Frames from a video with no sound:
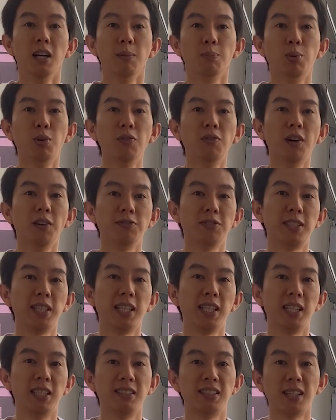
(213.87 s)
Proof of
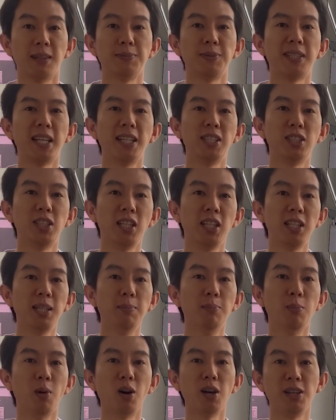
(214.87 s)
stake is substantially
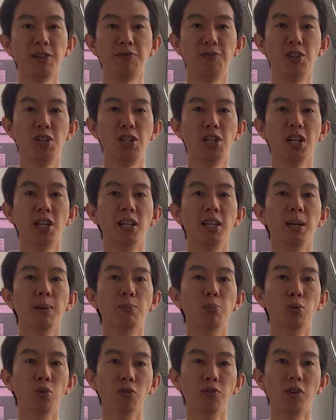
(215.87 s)
more efficient than
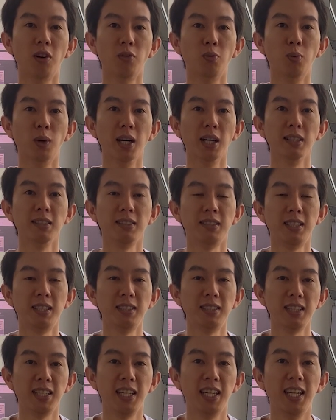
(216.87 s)
proof of work
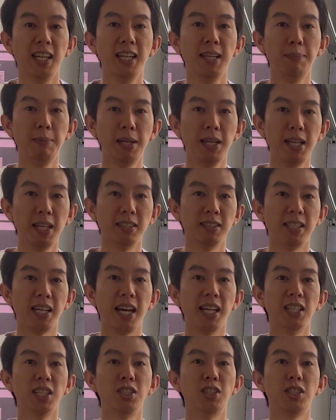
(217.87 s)
since it eliminates
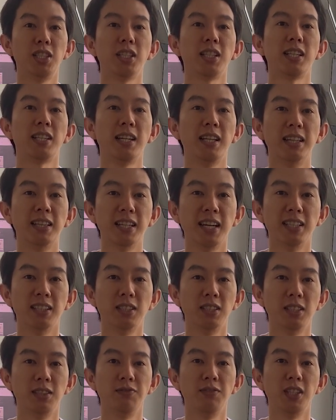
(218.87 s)

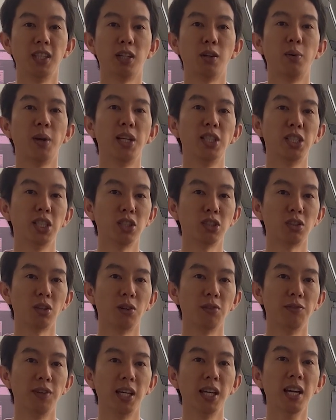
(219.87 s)
energy-intensive equation
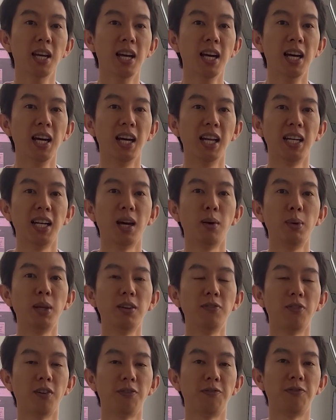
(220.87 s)
solving, allowing
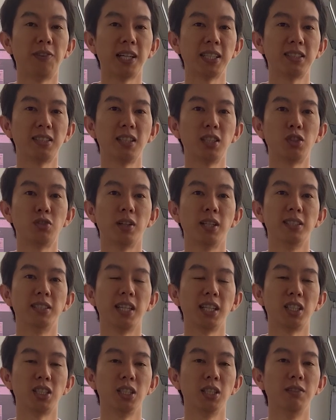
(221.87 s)
for faster
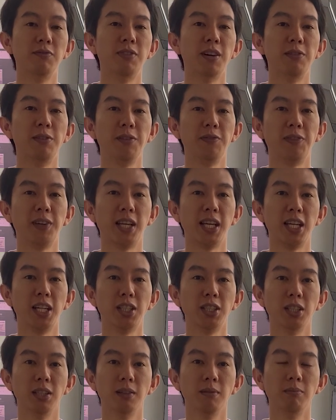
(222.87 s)
transaction
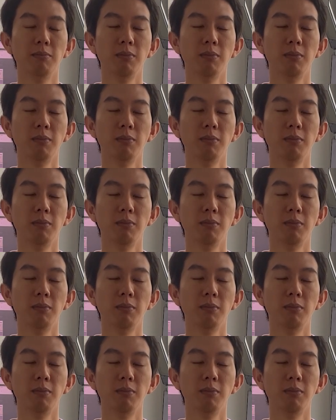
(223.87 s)
verification.